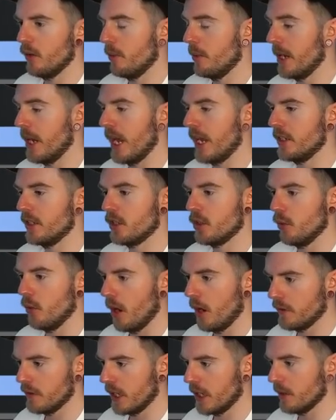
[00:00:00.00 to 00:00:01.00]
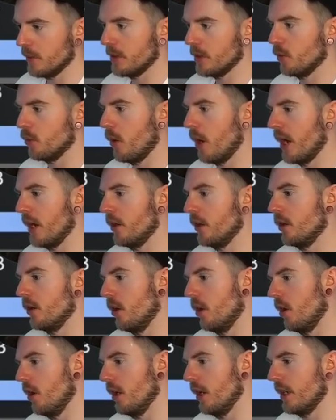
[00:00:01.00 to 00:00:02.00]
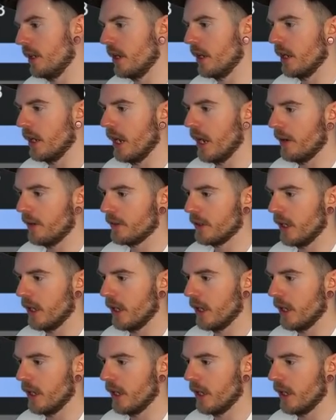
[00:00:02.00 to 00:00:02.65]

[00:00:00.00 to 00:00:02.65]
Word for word: would be ace two off, tag him as a whale. All in on the left, I